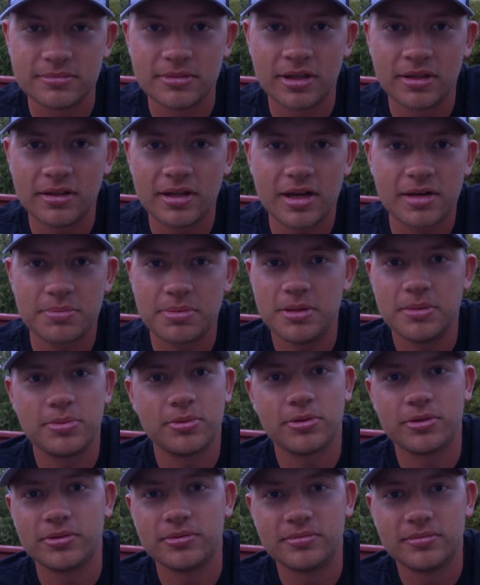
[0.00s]
a lot of
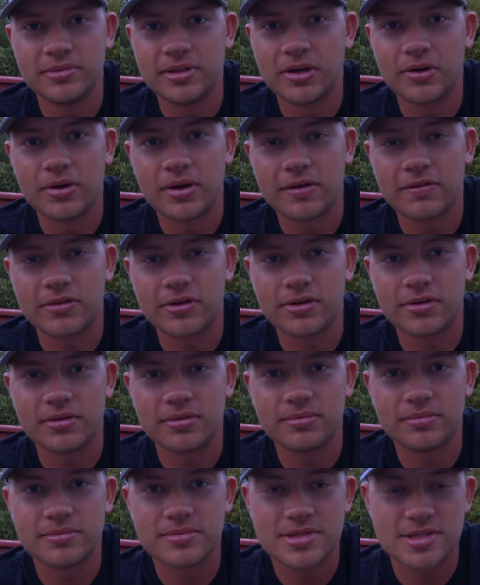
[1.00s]
people don't ever
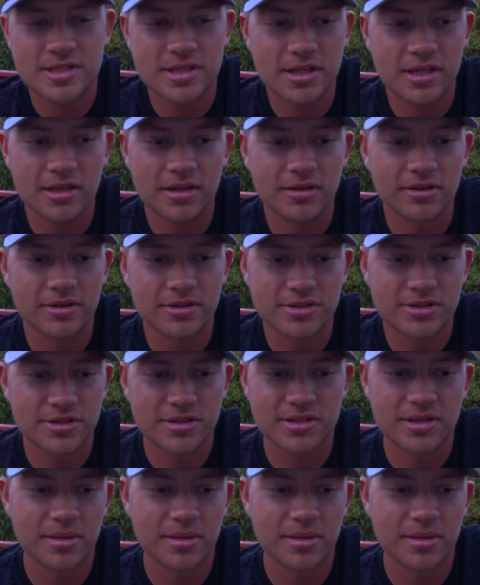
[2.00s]
see, or it's just